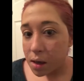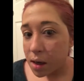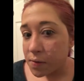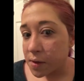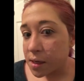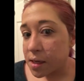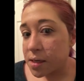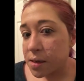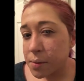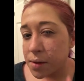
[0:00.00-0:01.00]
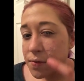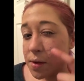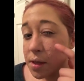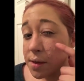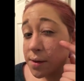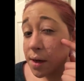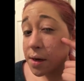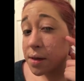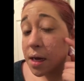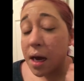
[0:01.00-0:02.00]
I feel like it didn't really fill in a lot
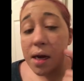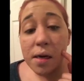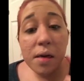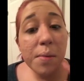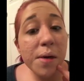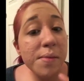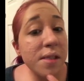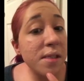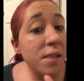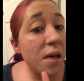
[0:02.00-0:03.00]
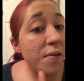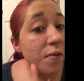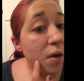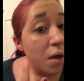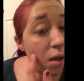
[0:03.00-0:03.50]
of the acne bumps and stuff.